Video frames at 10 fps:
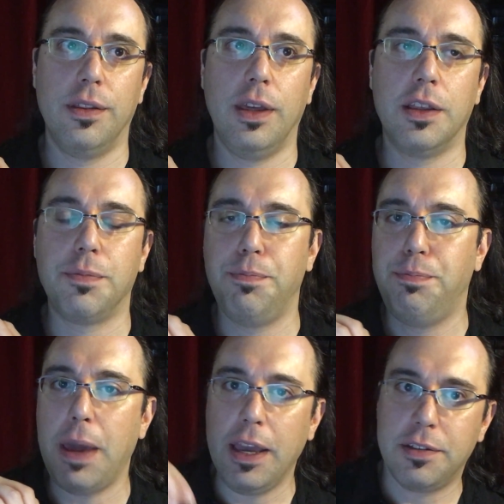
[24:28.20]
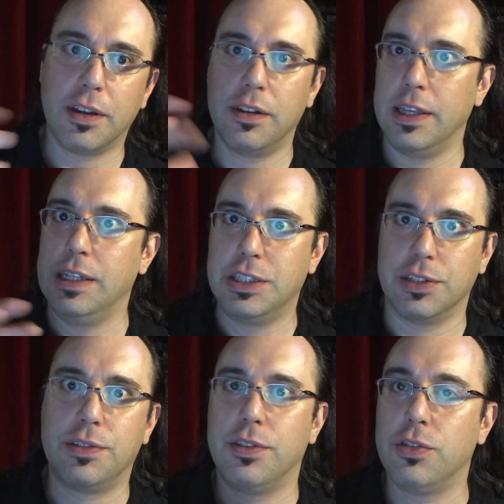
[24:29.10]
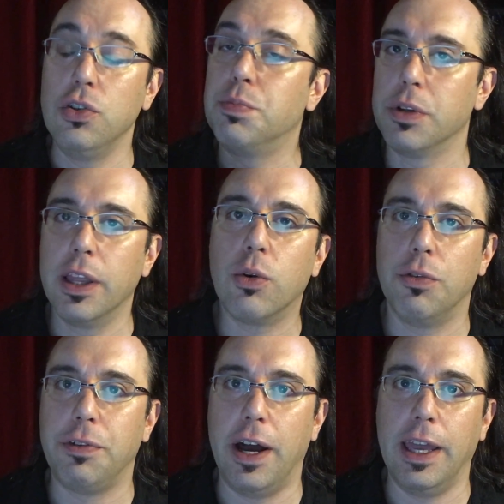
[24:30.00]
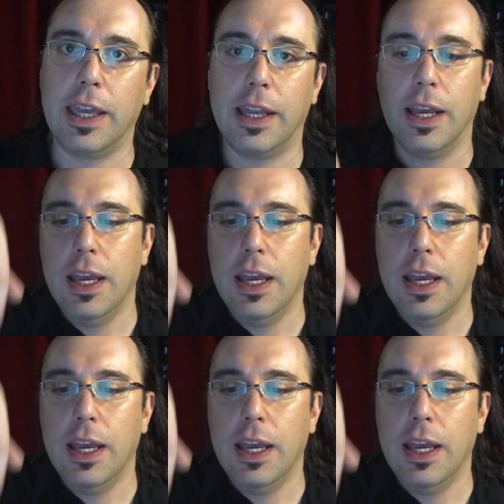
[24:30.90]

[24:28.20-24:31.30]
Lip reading: it's basically just super liquefying it,